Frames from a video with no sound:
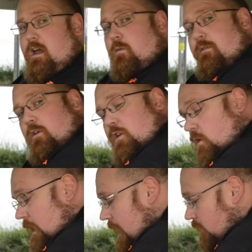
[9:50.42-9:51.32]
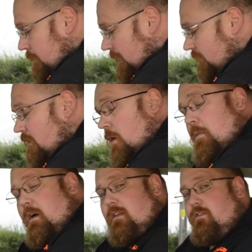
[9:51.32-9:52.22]
We've got your aeroplane style
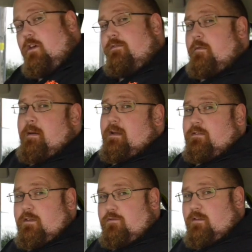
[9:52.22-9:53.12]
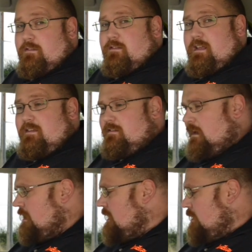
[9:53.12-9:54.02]
pockets on the backs of the front seats,
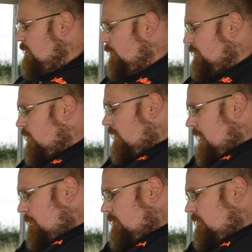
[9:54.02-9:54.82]
We've also got a couple of